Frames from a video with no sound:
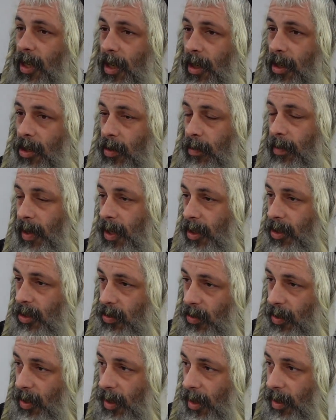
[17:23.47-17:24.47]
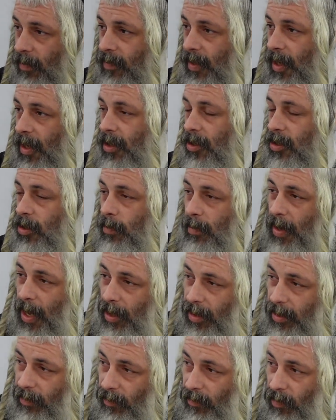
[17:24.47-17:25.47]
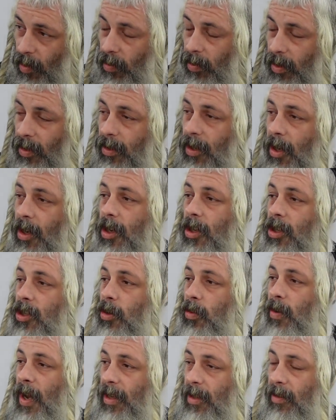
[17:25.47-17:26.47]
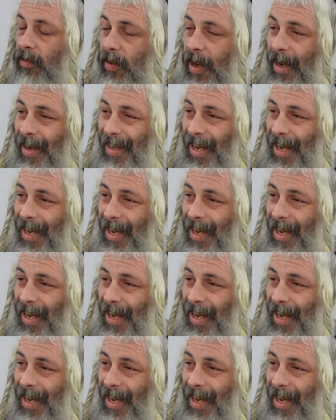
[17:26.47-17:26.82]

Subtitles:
in human history of taking humanity forward to rectifying.